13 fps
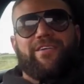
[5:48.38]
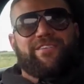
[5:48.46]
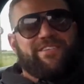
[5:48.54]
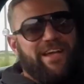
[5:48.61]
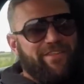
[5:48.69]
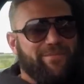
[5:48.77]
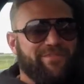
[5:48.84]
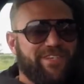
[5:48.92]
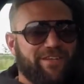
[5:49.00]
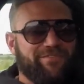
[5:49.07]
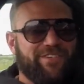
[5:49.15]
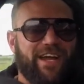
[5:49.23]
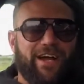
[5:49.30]
sat
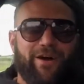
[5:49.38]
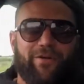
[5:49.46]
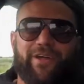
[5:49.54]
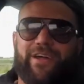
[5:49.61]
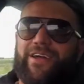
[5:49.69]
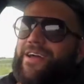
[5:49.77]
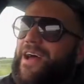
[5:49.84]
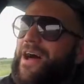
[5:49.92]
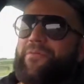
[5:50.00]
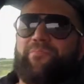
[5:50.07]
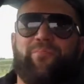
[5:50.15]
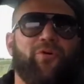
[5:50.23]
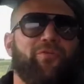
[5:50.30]
themselves down
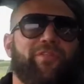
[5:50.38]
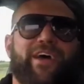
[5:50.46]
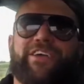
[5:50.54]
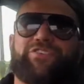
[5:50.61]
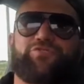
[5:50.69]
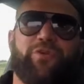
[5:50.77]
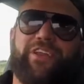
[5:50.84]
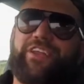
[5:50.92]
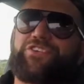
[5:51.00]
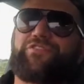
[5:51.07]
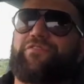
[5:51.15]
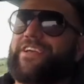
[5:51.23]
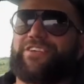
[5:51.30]
and put their
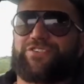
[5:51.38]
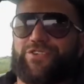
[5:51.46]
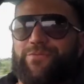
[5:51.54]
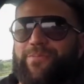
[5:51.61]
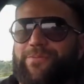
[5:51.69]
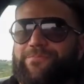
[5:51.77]
Swedish feet up.